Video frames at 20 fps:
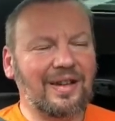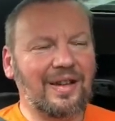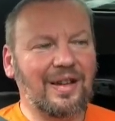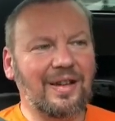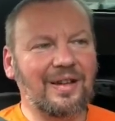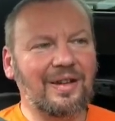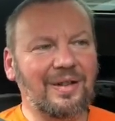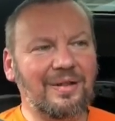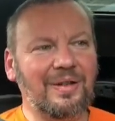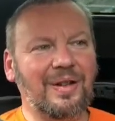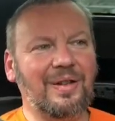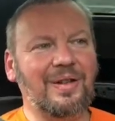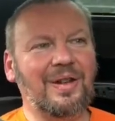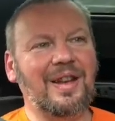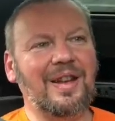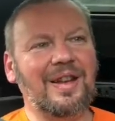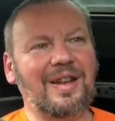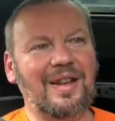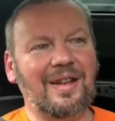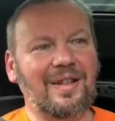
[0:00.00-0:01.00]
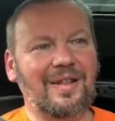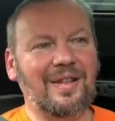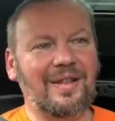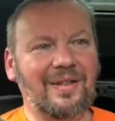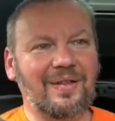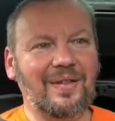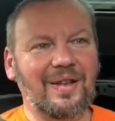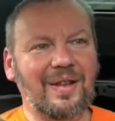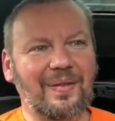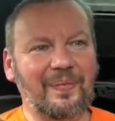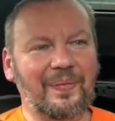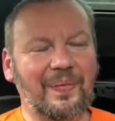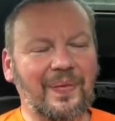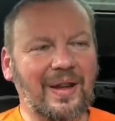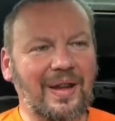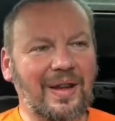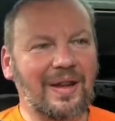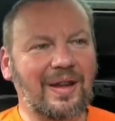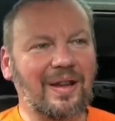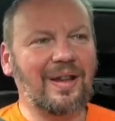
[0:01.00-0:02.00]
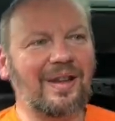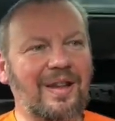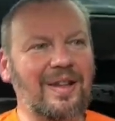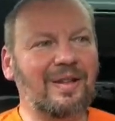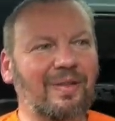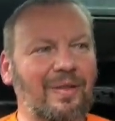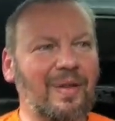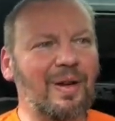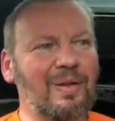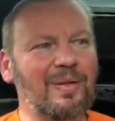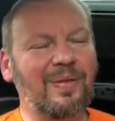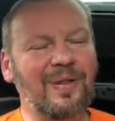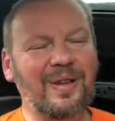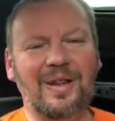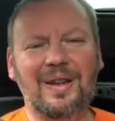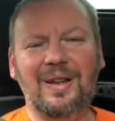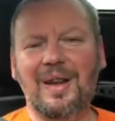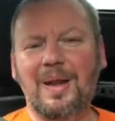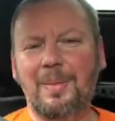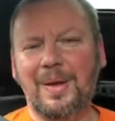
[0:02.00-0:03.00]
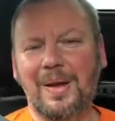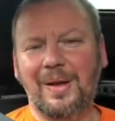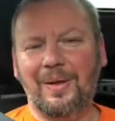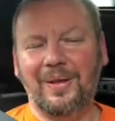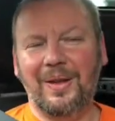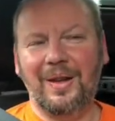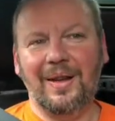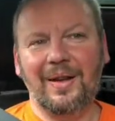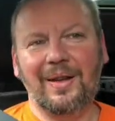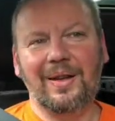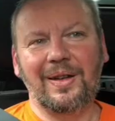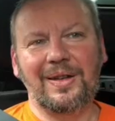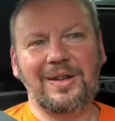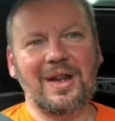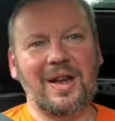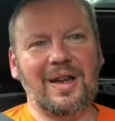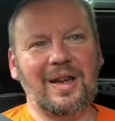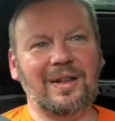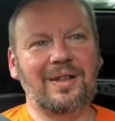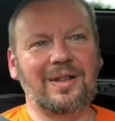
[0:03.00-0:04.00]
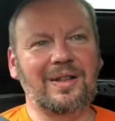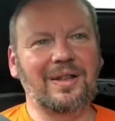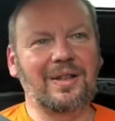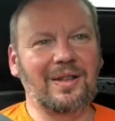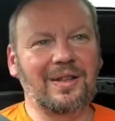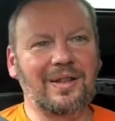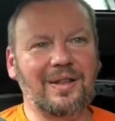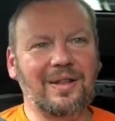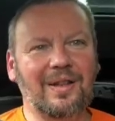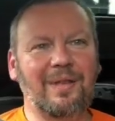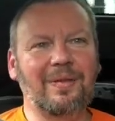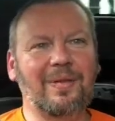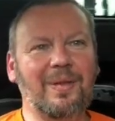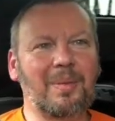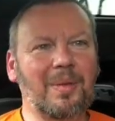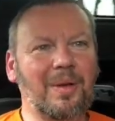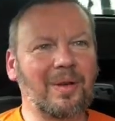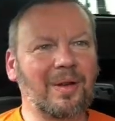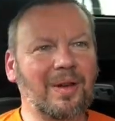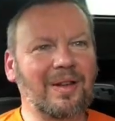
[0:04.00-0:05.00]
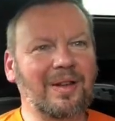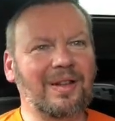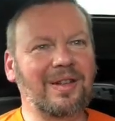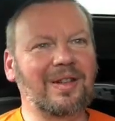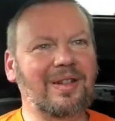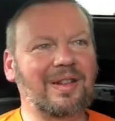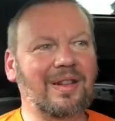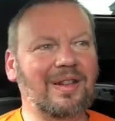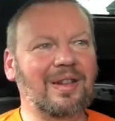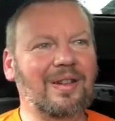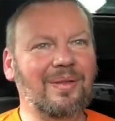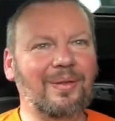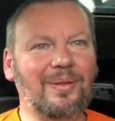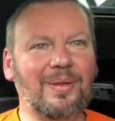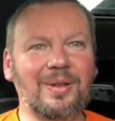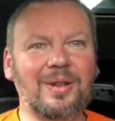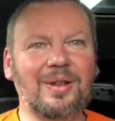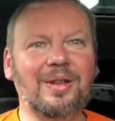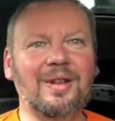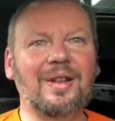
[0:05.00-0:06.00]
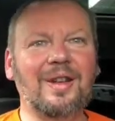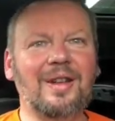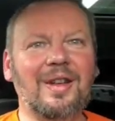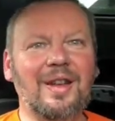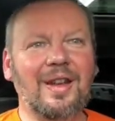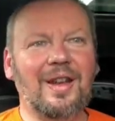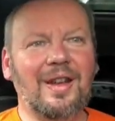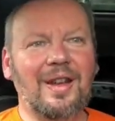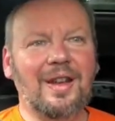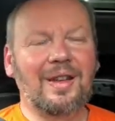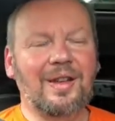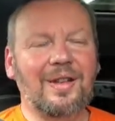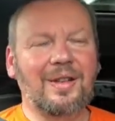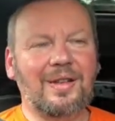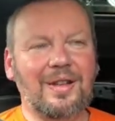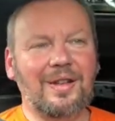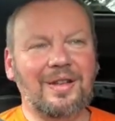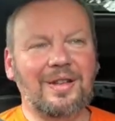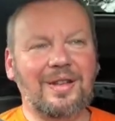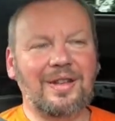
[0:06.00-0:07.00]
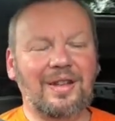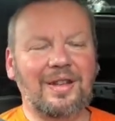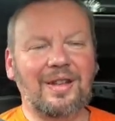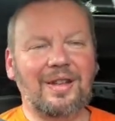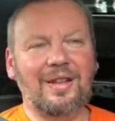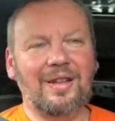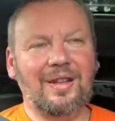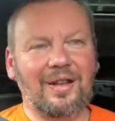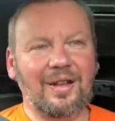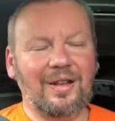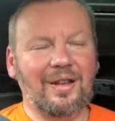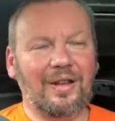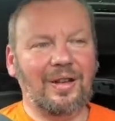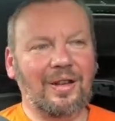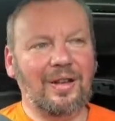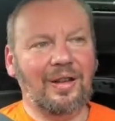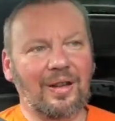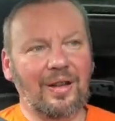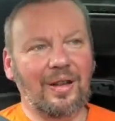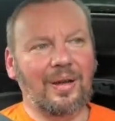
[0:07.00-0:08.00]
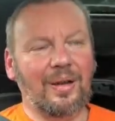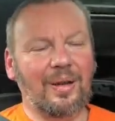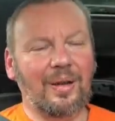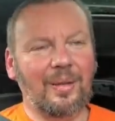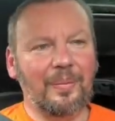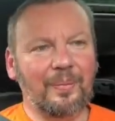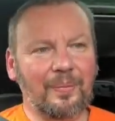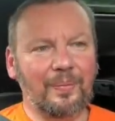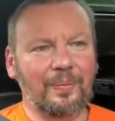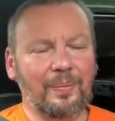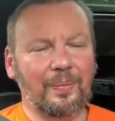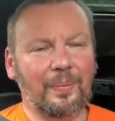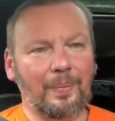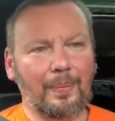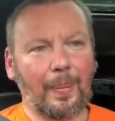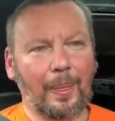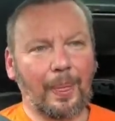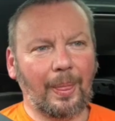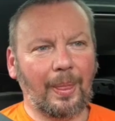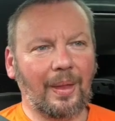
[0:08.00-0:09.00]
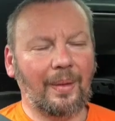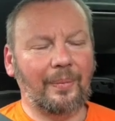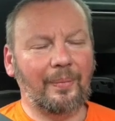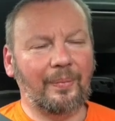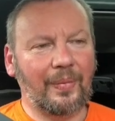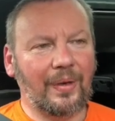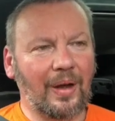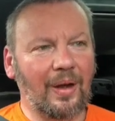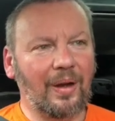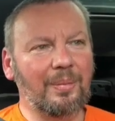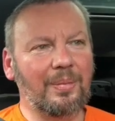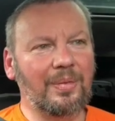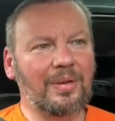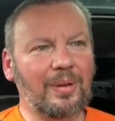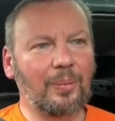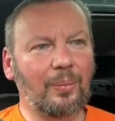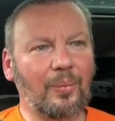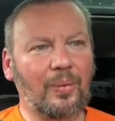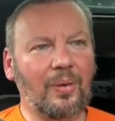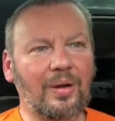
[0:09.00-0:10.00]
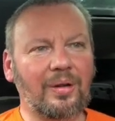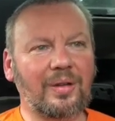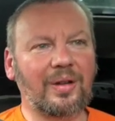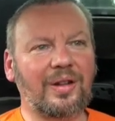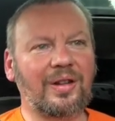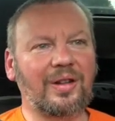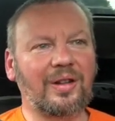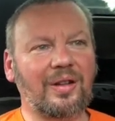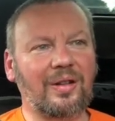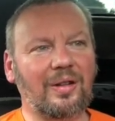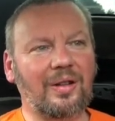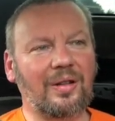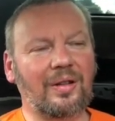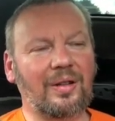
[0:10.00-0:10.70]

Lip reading: I don't know, he kind of overdid it a bit on the English accent, if I'm honest. It wasn't... Because Holmes and Watson,